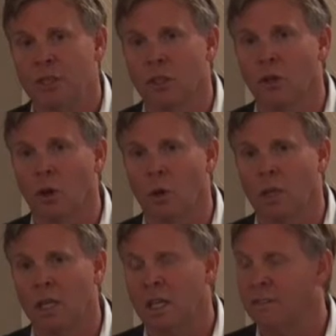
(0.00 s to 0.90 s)
The
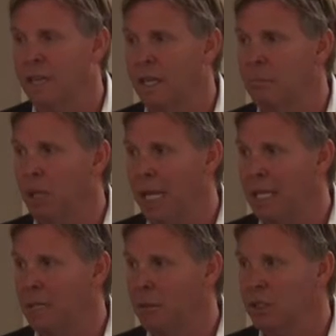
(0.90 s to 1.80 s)
goal of a
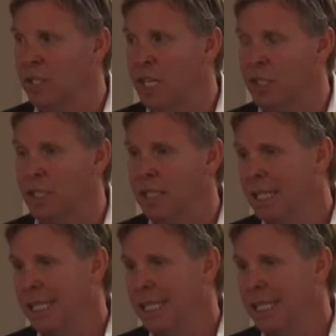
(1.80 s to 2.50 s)
bland embolization